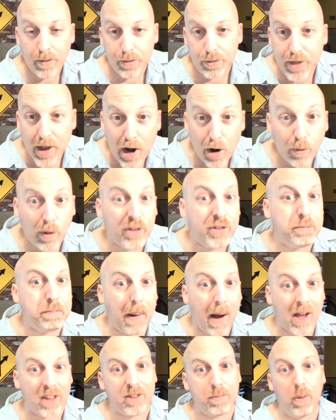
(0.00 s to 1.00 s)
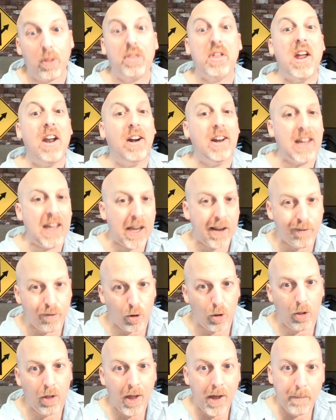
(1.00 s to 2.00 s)
They're responsible. They're
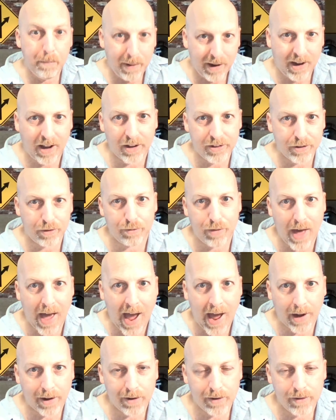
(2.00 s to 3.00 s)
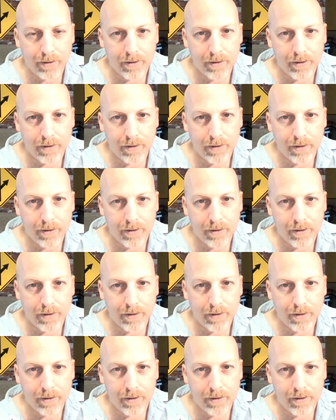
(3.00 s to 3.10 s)
evil because of that.